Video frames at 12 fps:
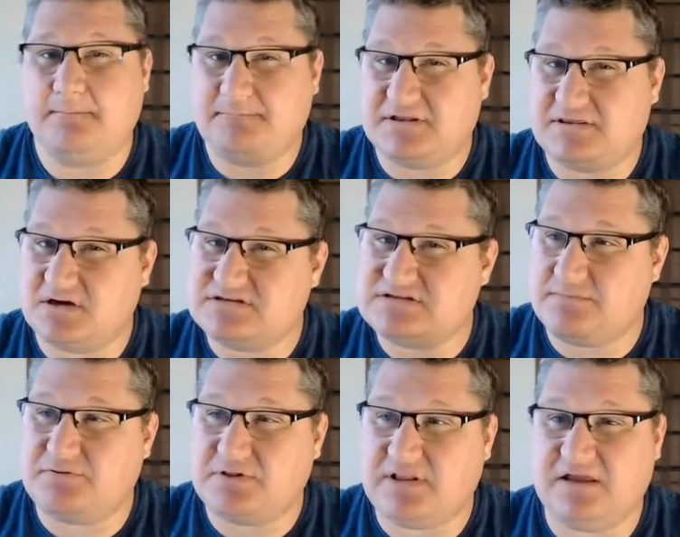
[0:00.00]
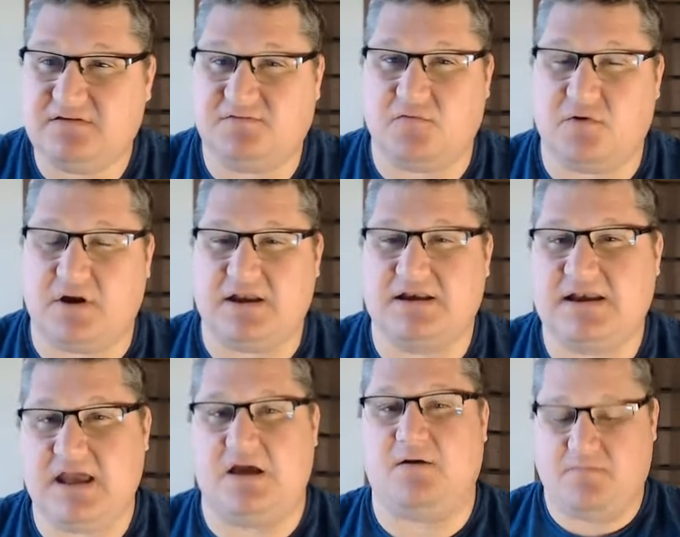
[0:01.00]
But there's a place for it.
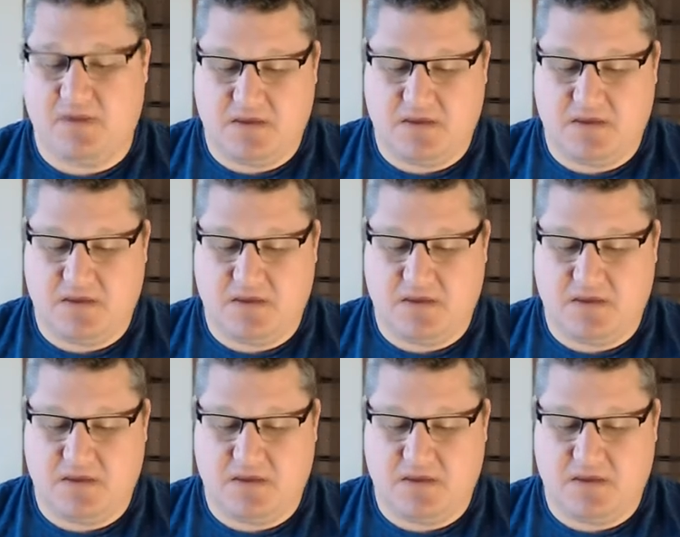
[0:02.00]
Now,